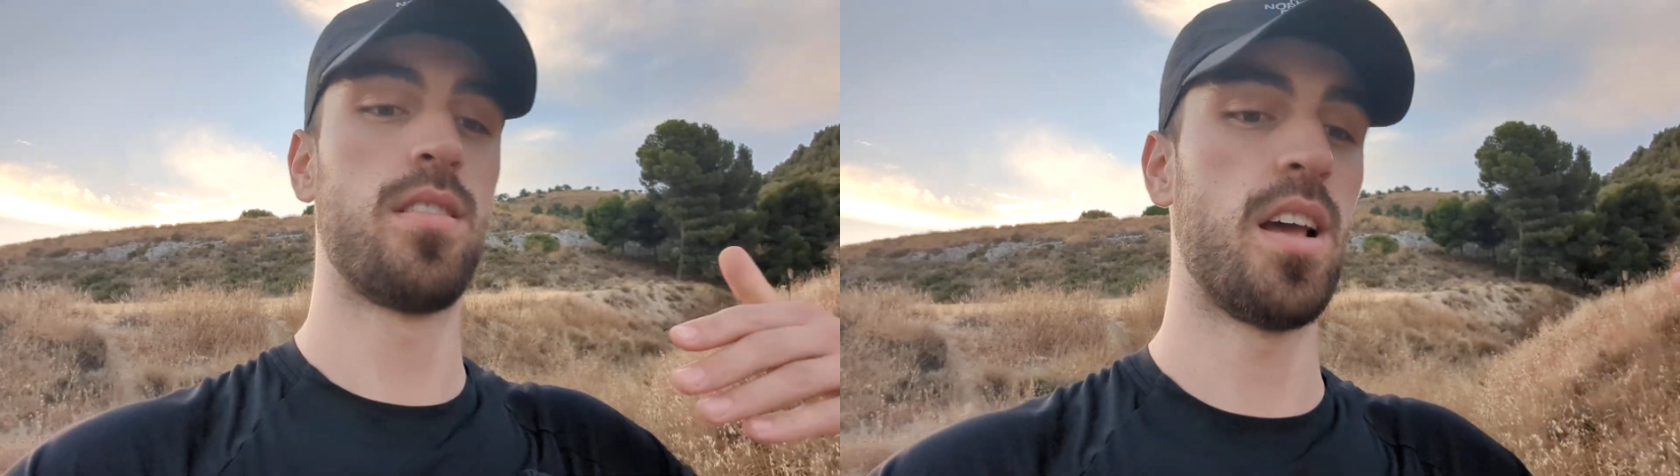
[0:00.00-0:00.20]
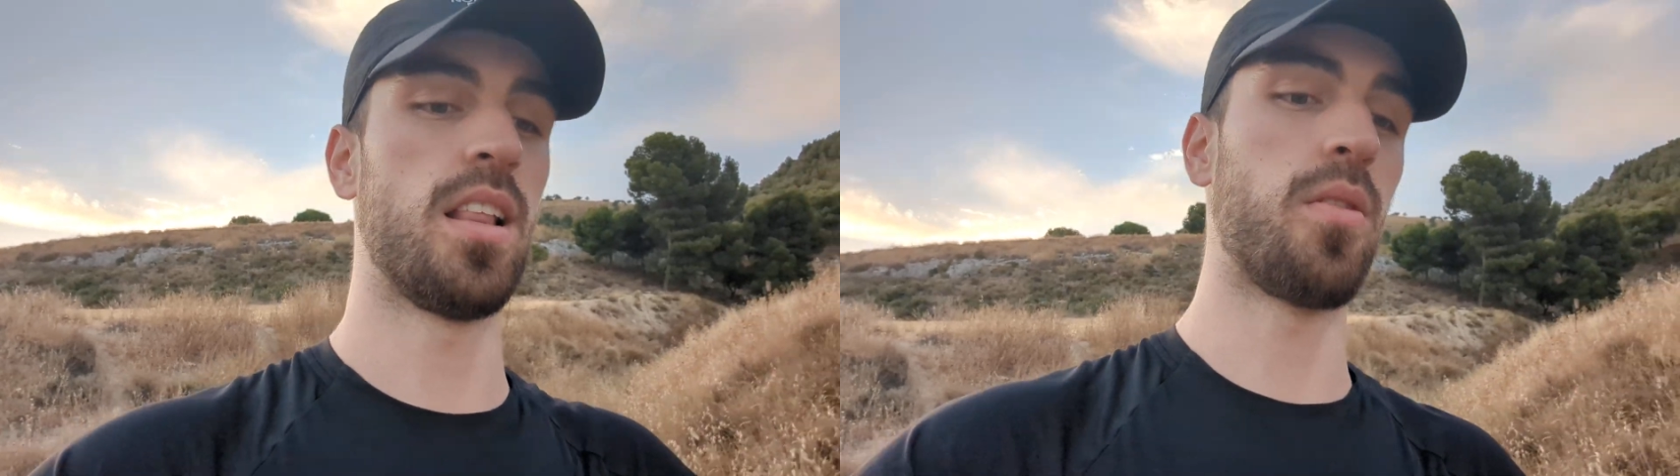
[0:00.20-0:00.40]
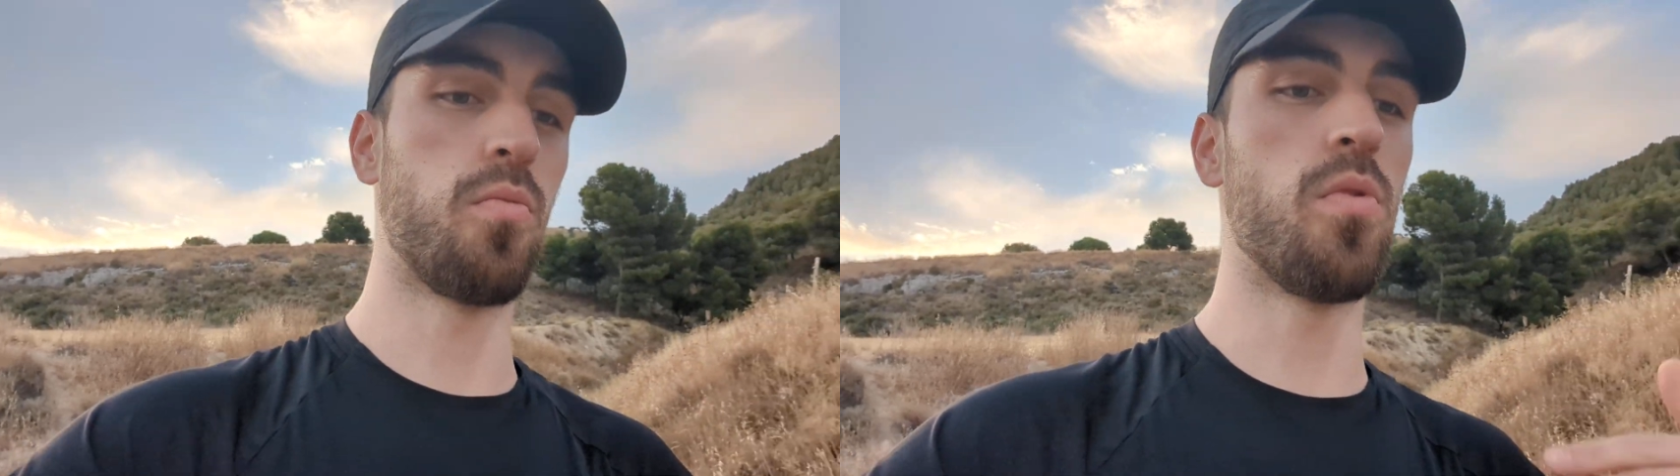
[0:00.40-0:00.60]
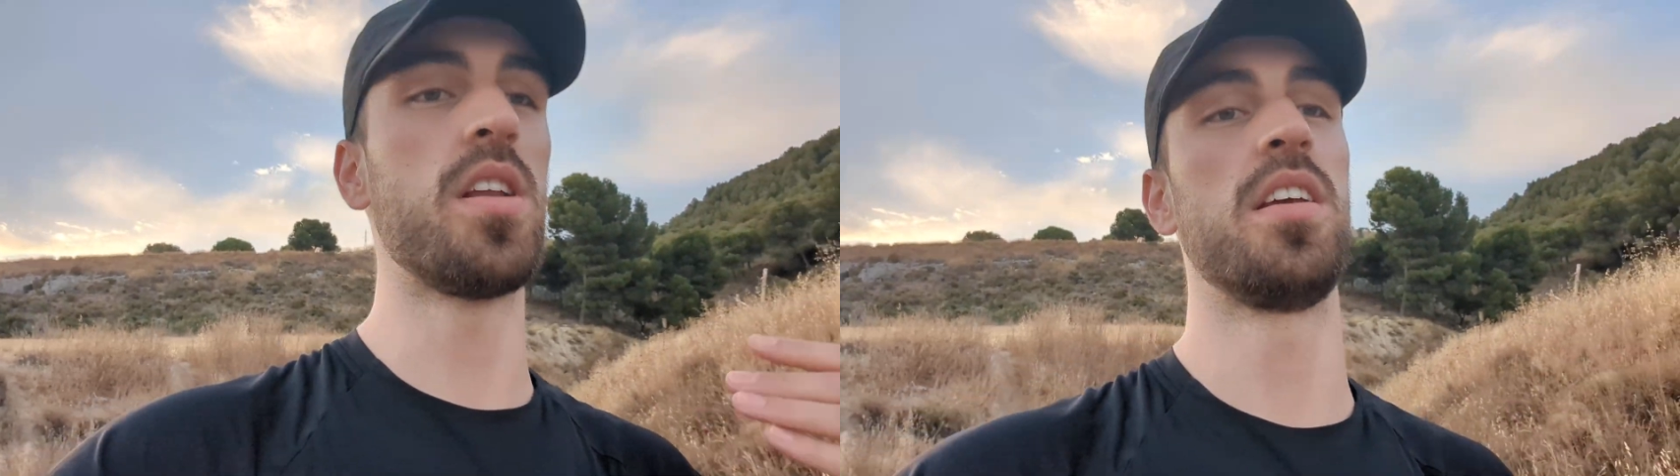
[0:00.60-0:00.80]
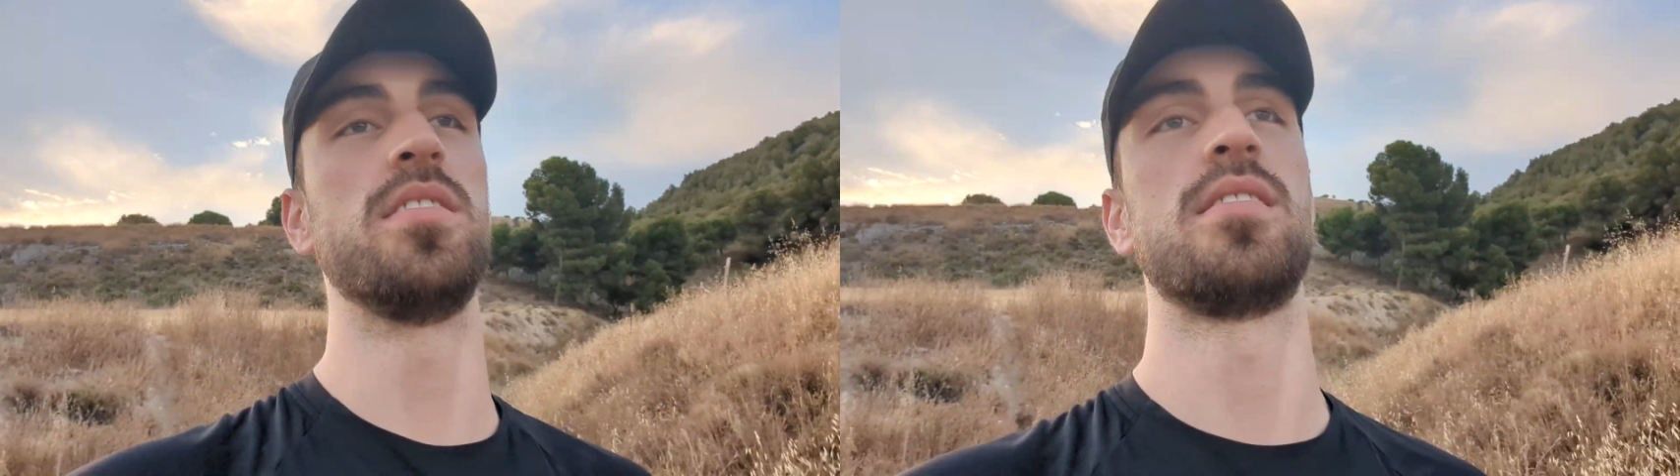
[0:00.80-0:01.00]
And like what
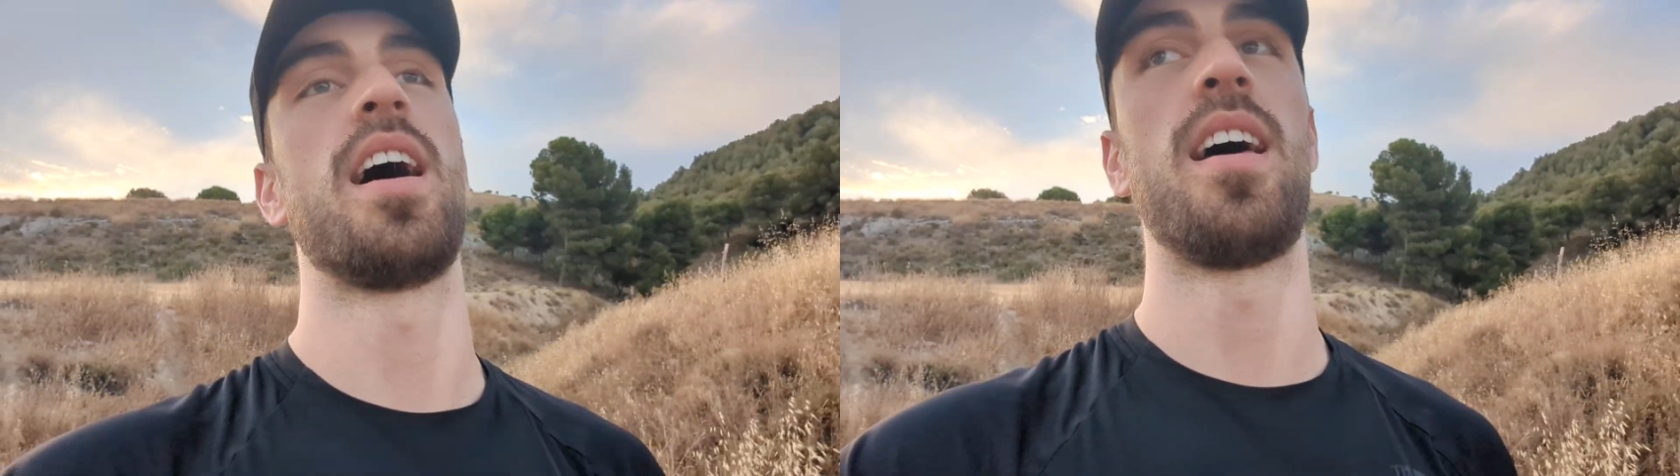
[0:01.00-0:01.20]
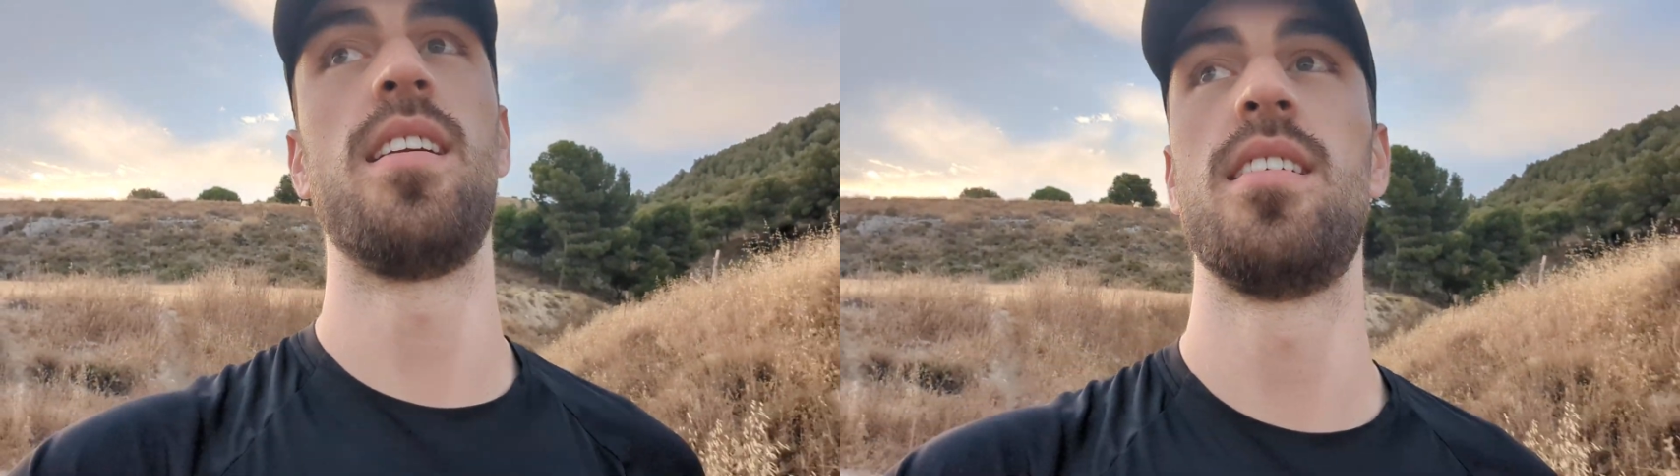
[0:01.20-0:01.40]
is that?